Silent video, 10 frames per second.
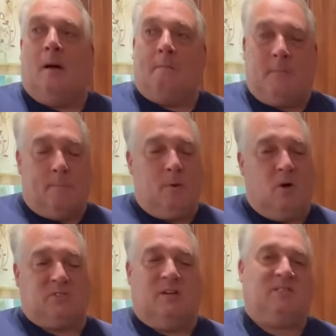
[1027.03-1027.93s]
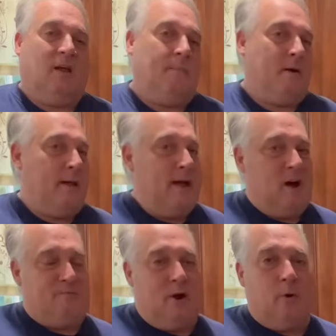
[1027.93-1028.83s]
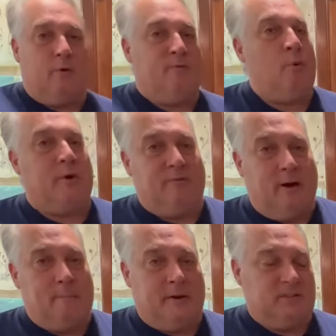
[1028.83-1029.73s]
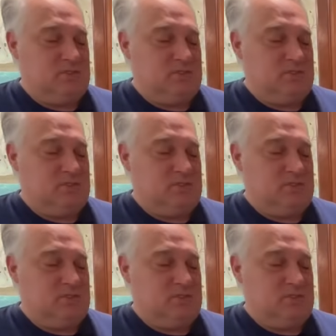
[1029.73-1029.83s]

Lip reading: Meatball is going to take about a half hour to 45 minutes.